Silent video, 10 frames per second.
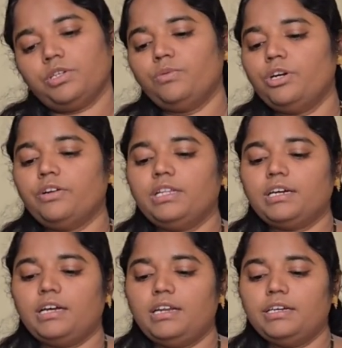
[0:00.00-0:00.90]
What are the
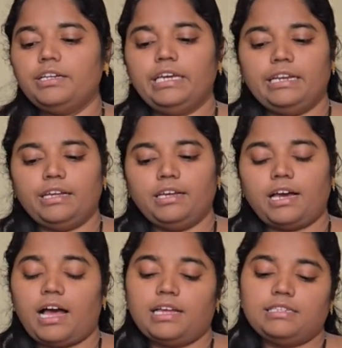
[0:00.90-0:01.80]
color he
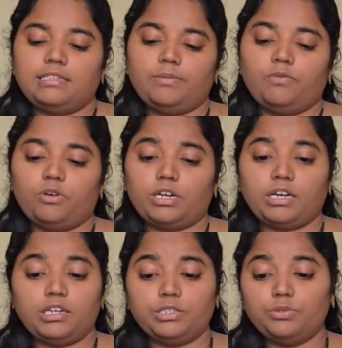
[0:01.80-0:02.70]
like? Ask them what
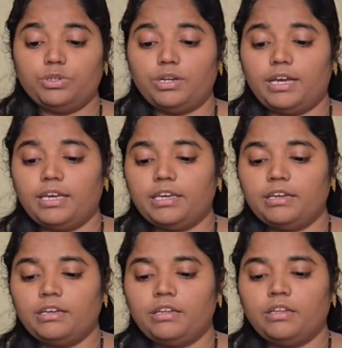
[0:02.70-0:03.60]
color do you like.
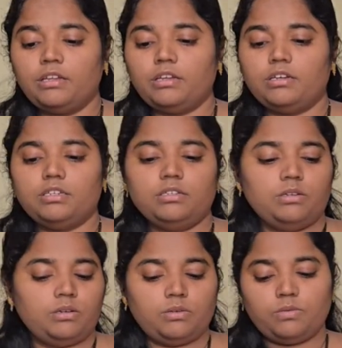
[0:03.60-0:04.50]

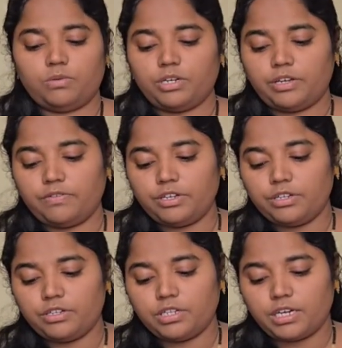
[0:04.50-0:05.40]

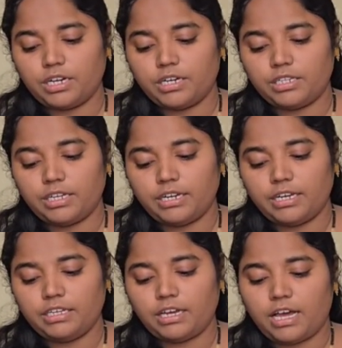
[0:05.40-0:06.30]
Whatever the color they
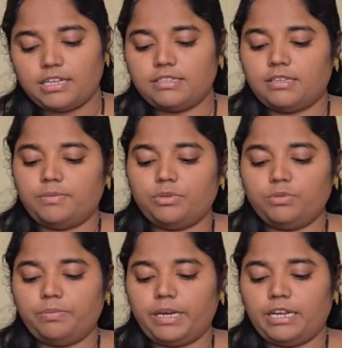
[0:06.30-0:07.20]
like, ask them to
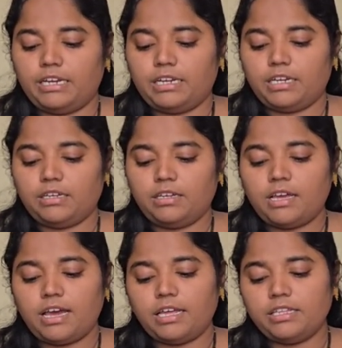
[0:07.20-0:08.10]
paint it.
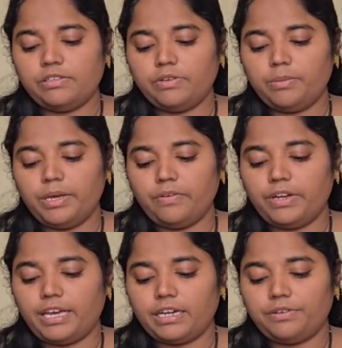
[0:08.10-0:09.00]
And this will be
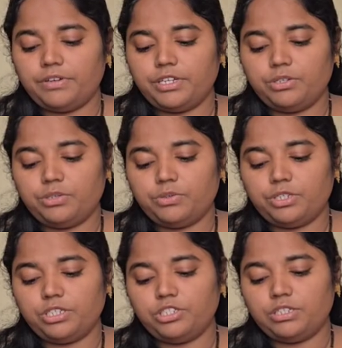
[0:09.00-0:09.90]
an activity to
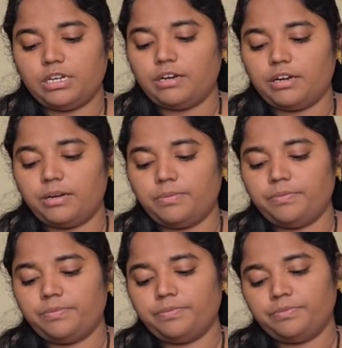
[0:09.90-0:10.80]
your children.
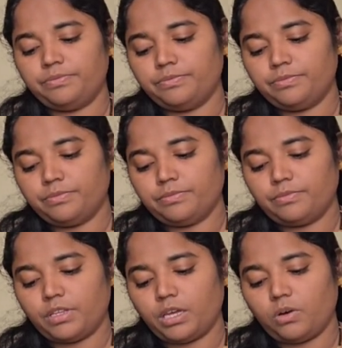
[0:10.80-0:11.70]

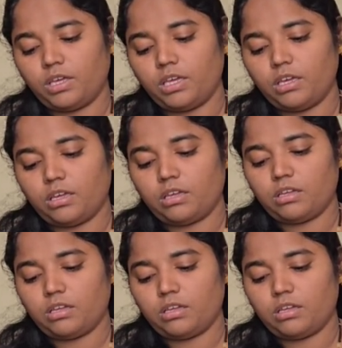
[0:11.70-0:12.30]
Okay.